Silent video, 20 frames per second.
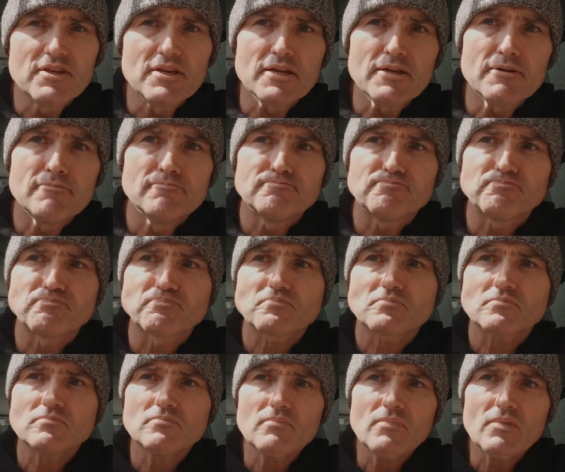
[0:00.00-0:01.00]
the
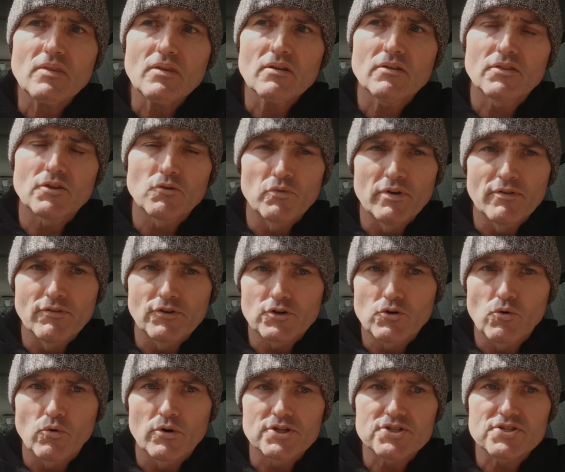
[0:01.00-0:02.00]
river
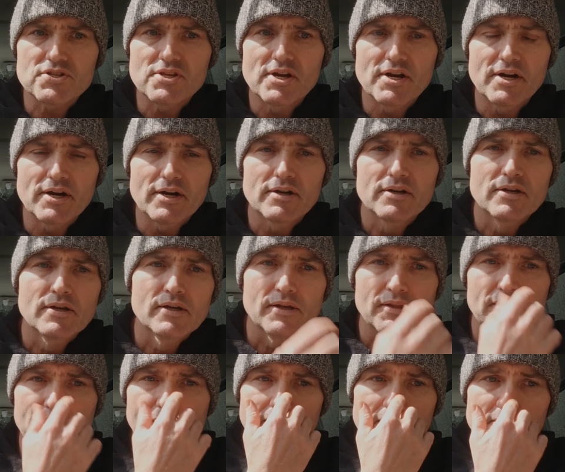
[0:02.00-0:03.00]
gorge there
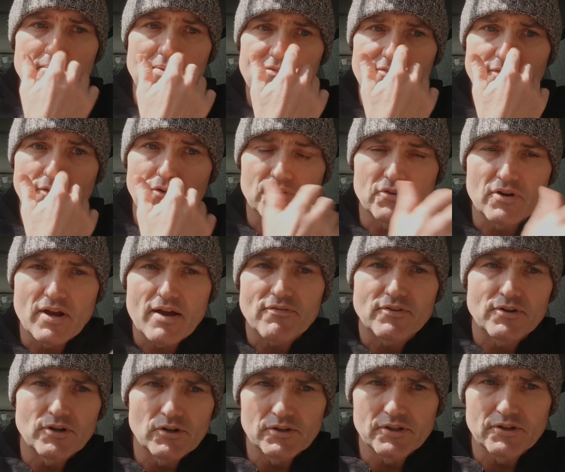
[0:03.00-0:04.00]
that I had been
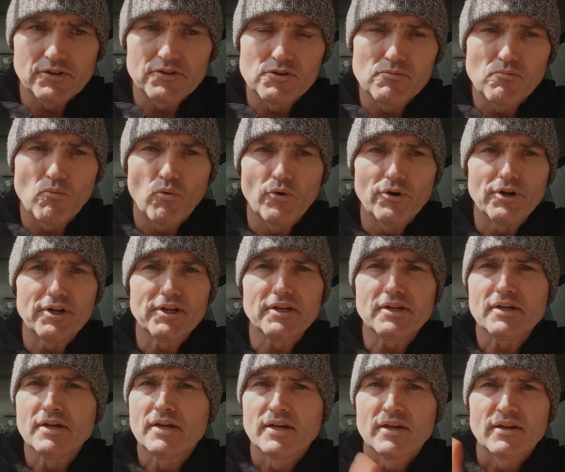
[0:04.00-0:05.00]
photographing earlier in the
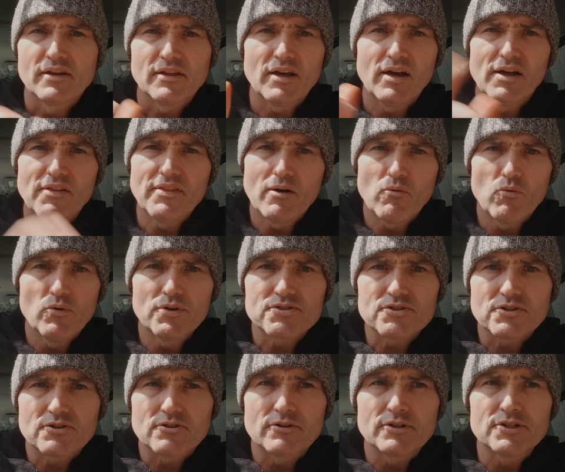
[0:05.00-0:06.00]
morning, that one
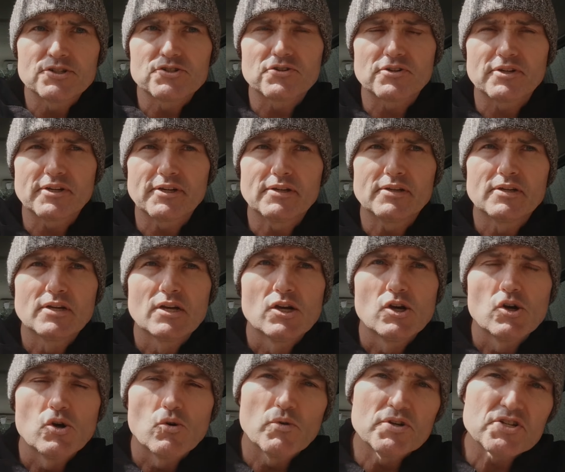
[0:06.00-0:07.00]
sakura tree,
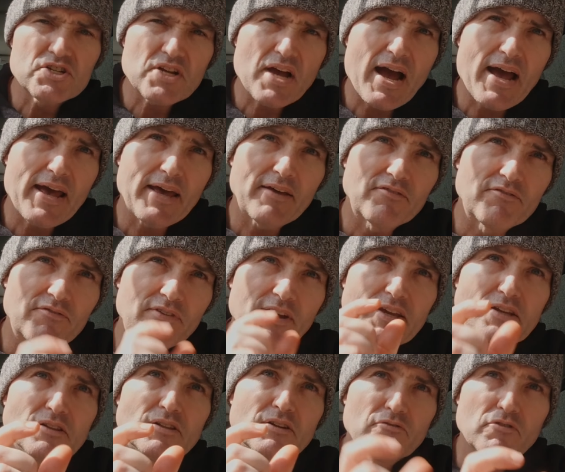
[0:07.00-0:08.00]
which I had
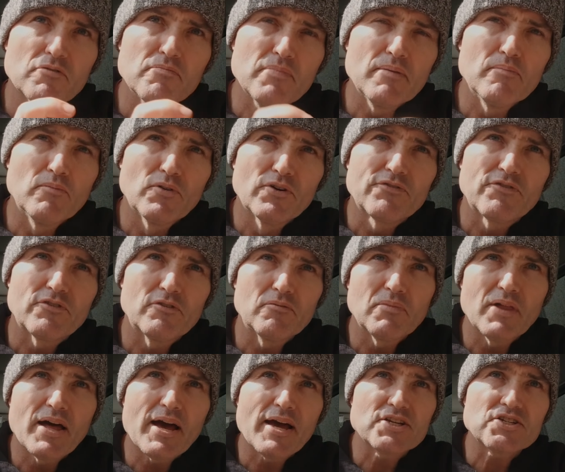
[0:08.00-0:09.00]
vaguely remembered
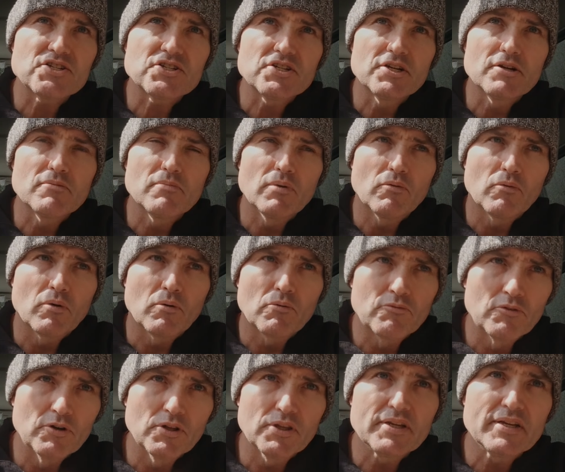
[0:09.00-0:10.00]
from last year, but what
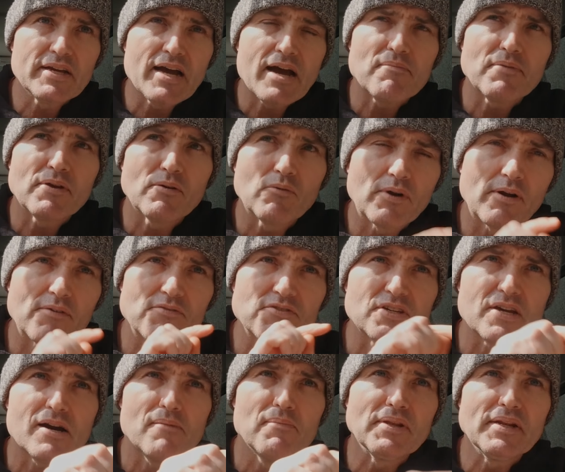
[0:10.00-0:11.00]
really got me when I
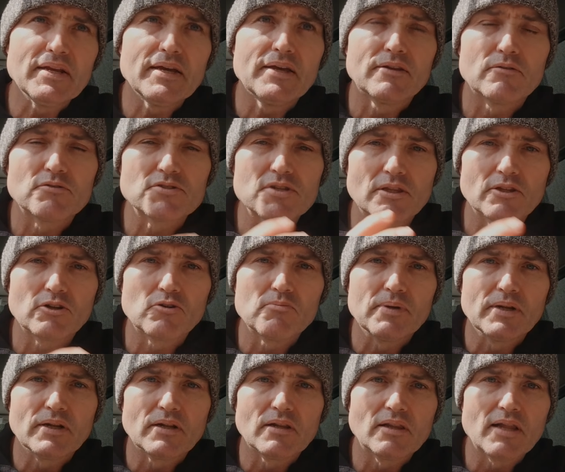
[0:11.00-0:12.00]
was coming in, there was a little
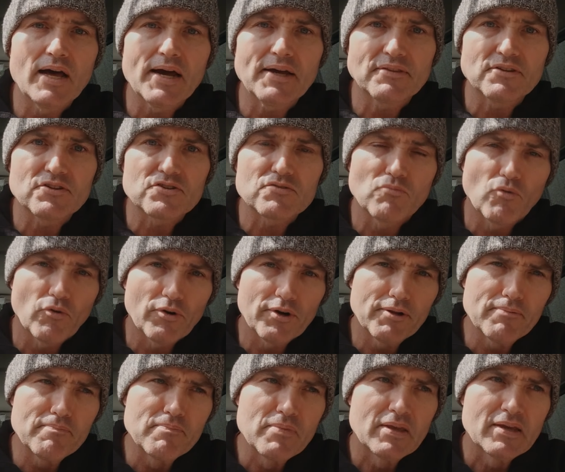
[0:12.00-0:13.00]
bit of light this
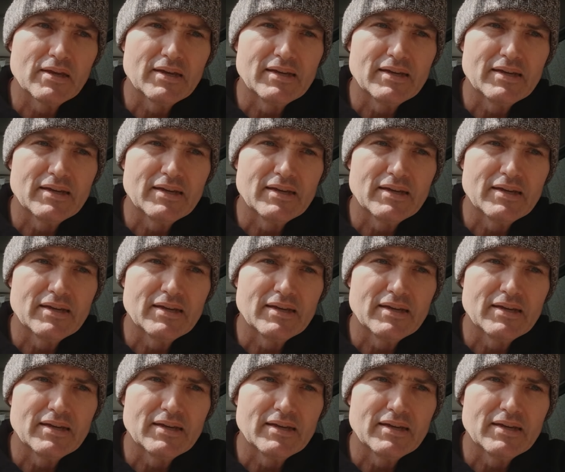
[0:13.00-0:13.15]
morning,